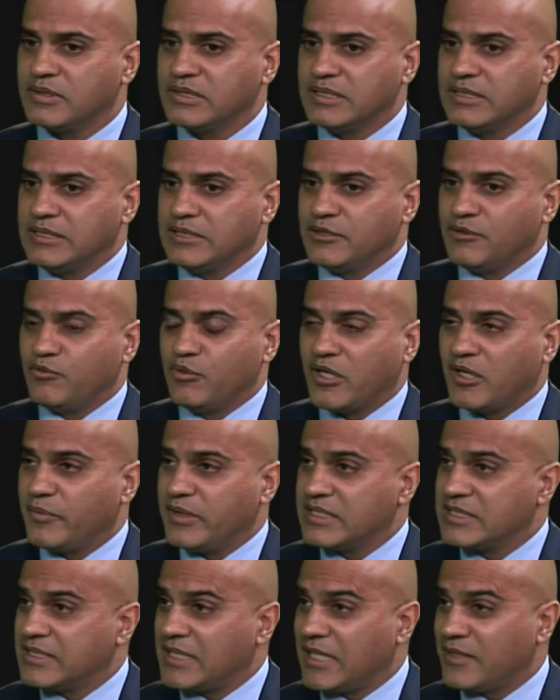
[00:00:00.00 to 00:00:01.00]
One of my
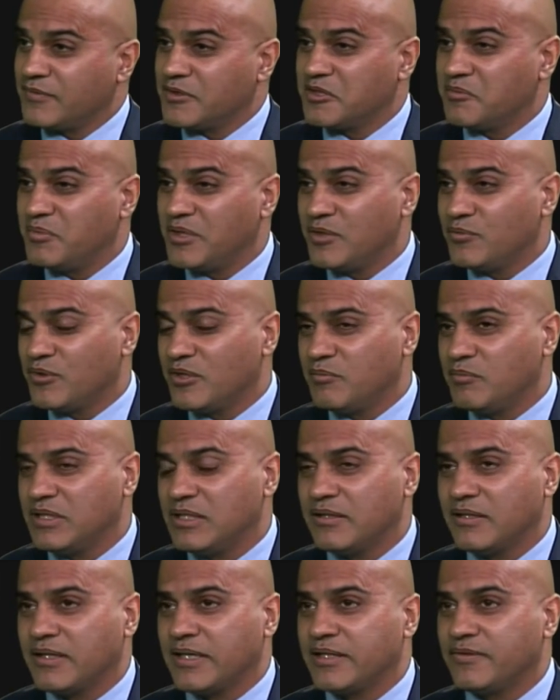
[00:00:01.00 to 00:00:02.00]
staff has been with me,
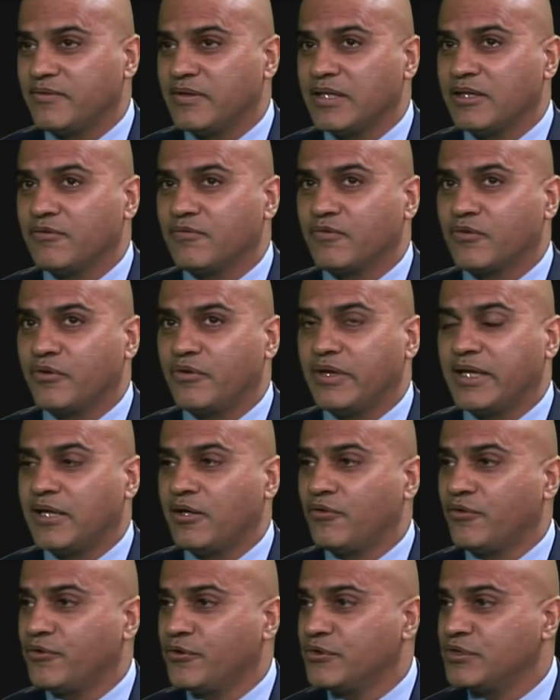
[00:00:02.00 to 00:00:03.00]
I think, for now
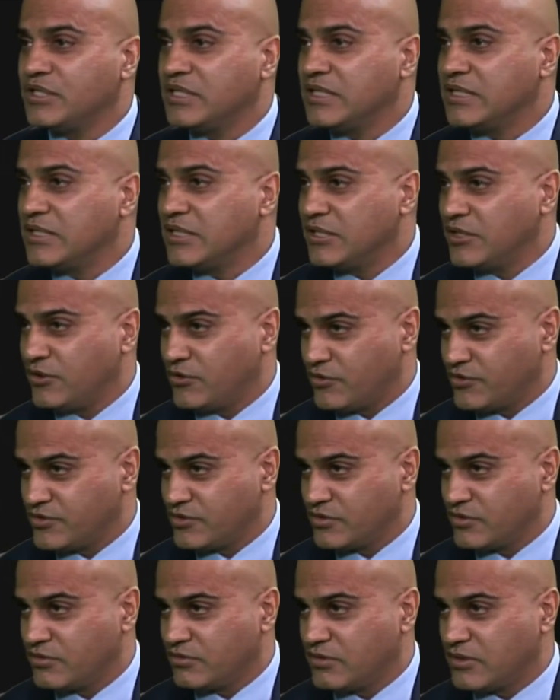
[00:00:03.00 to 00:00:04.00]
13 years,
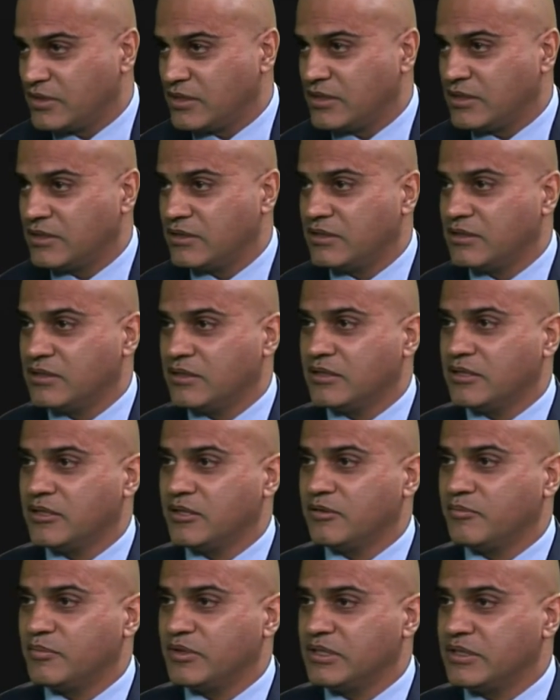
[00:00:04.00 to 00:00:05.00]
and a
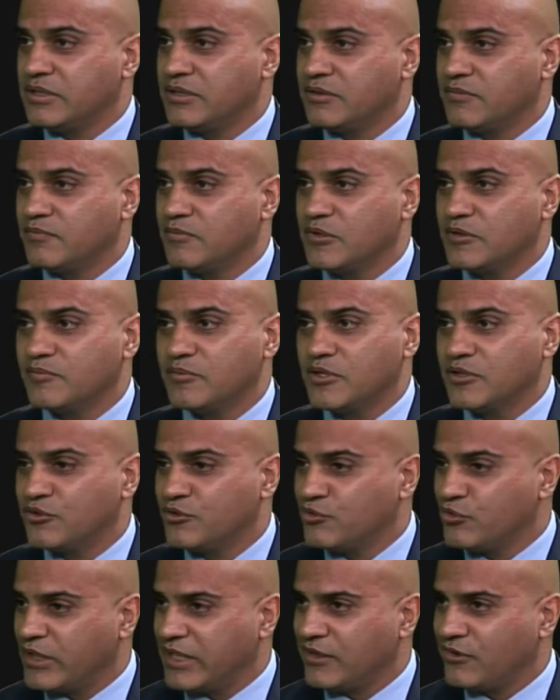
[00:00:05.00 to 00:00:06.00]

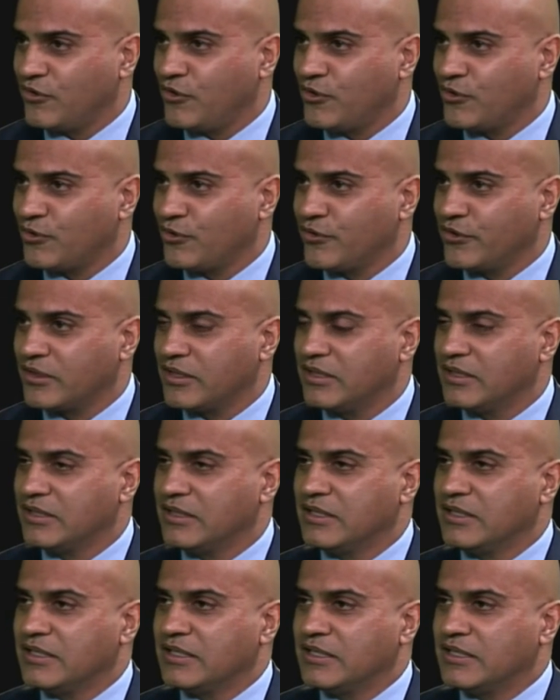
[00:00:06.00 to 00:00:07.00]
great law clerk.
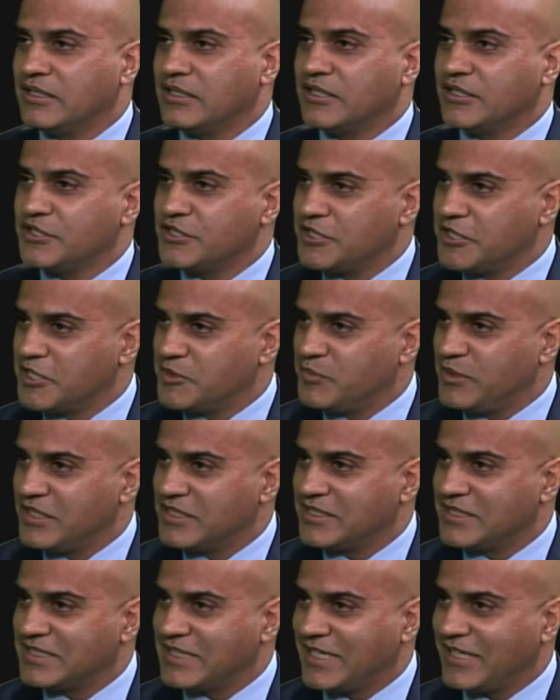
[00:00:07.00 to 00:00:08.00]
She speaks
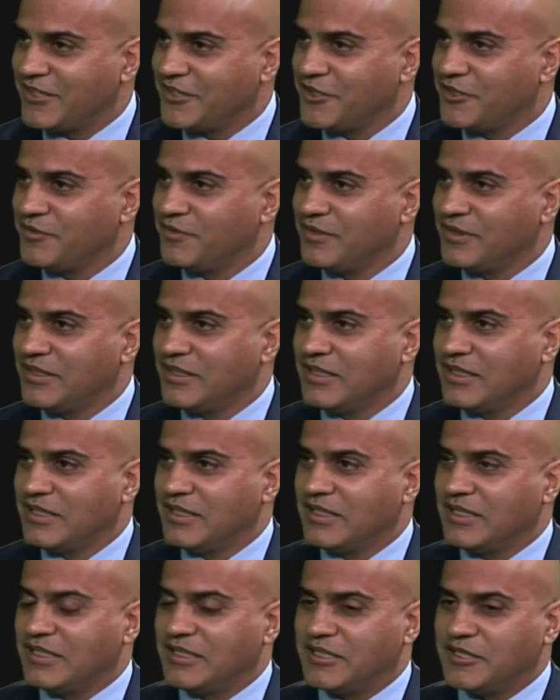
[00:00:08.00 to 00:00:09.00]
Italian.
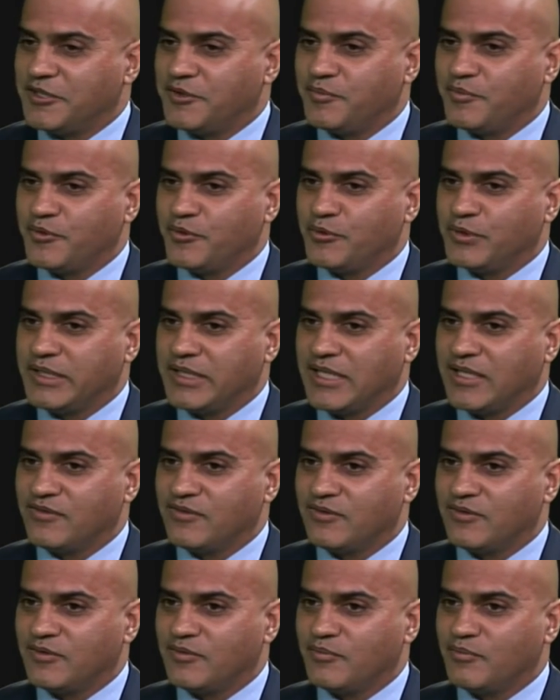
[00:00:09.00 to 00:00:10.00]
We have
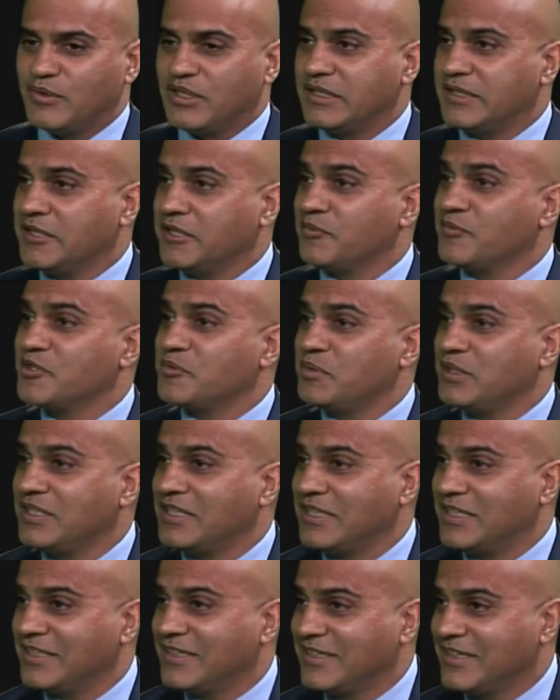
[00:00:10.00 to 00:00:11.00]
Malayalam
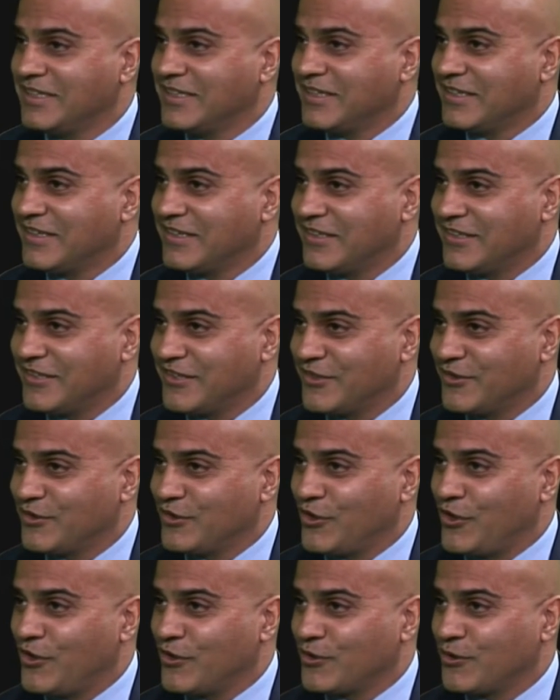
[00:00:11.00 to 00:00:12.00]
speaking
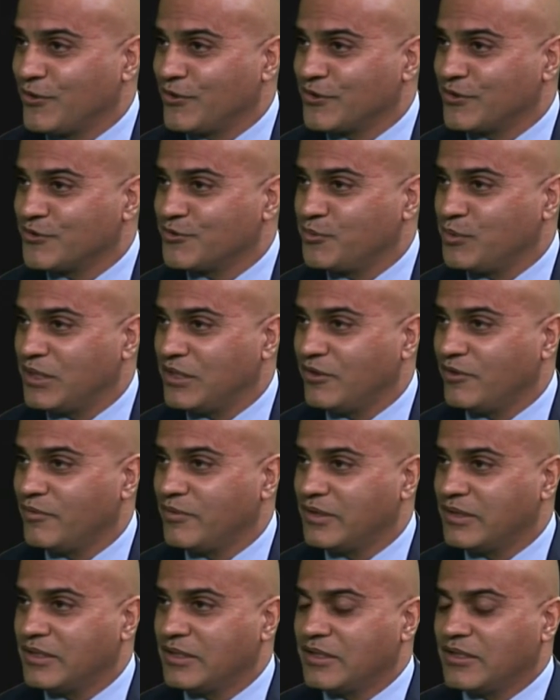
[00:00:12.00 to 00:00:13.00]
law clerk as well.
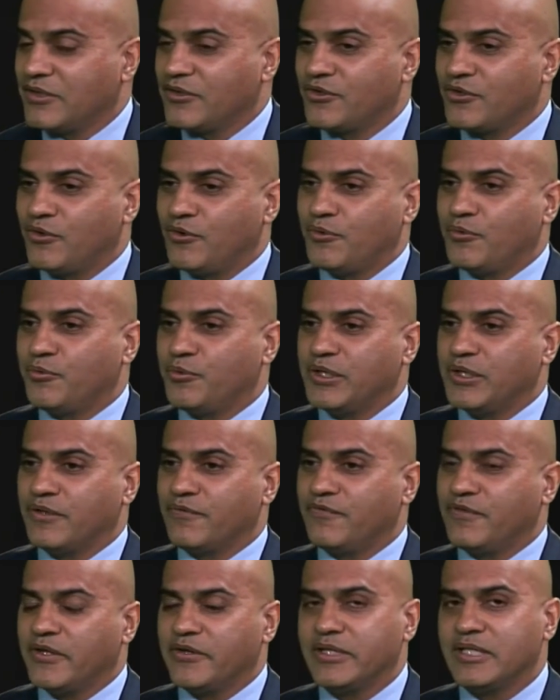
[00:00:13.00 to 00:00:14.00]
So we are
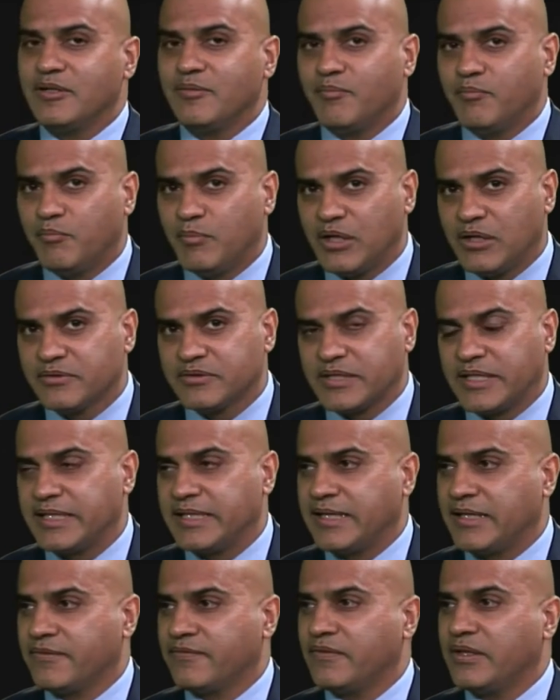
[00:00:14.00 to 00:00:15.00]
very
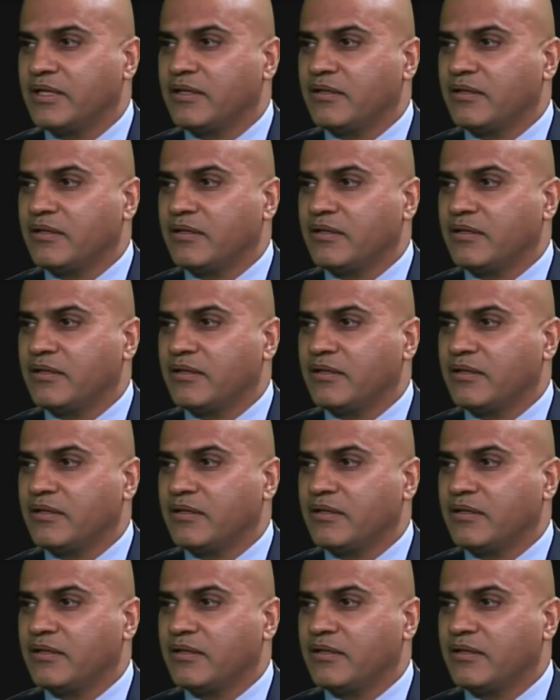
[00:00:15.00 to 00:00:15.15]
multi-ethnic.